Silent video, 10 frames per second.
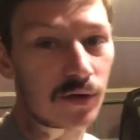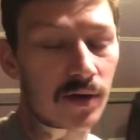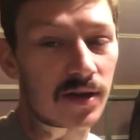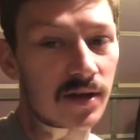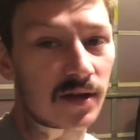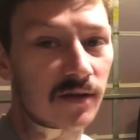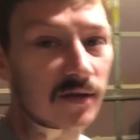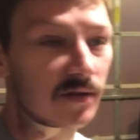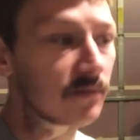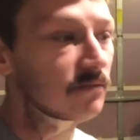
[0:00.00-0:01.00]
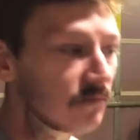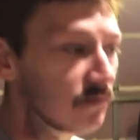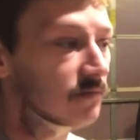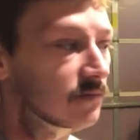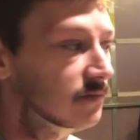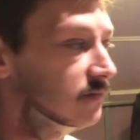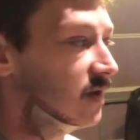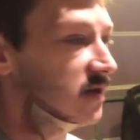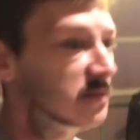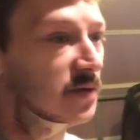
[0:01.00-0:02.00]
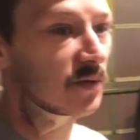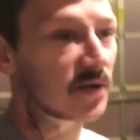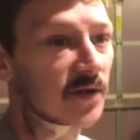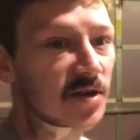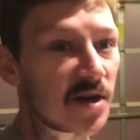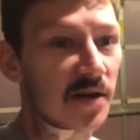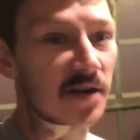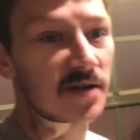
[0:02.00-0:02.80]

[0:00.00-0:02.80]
I think that can be one of our charities,